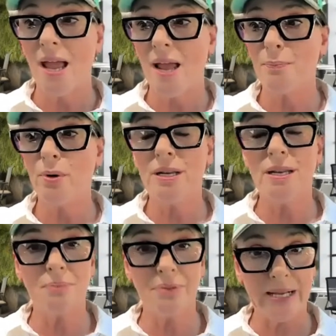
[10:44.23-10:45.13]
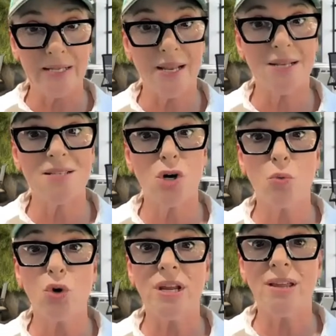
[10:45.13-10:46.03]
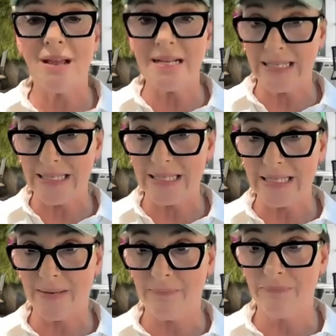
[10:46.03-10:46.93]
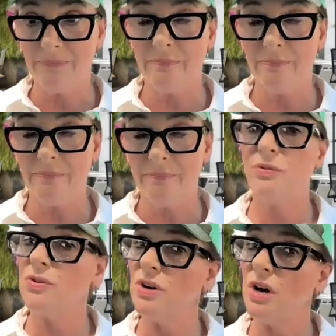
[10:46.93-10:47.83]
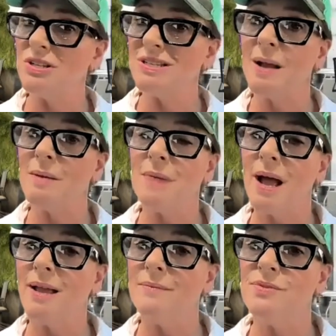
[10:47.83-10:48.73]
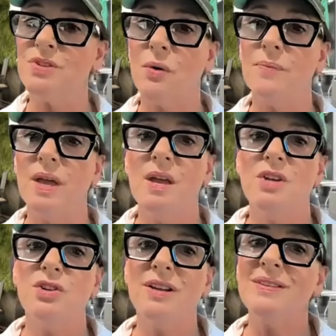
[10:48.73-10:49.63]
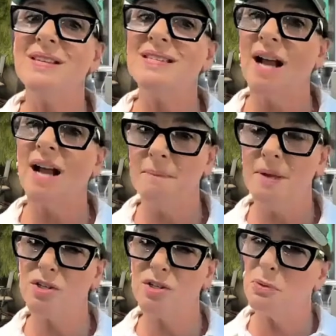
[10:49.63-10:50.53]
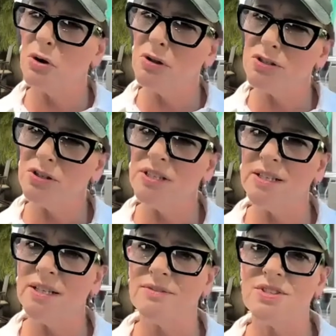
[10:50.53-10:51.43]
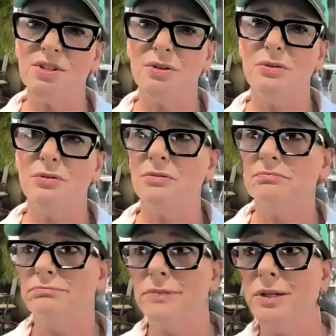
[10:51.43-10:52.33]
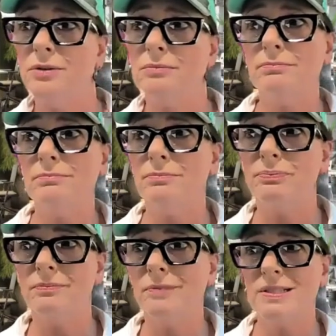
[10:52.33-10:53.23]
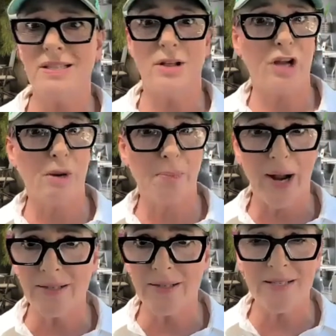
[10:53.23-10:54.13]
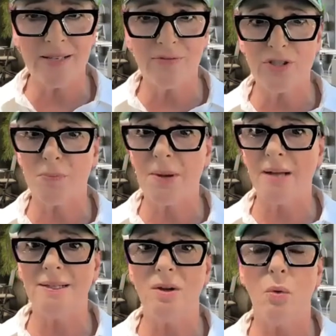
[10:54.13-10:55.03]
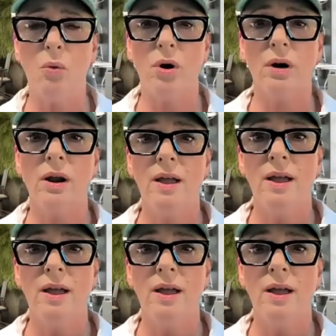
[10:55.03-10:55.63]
and put it in place and start working that system, the referrals are hard to come by. So during this time, explore alternatives to, self-care practices if it's your body, or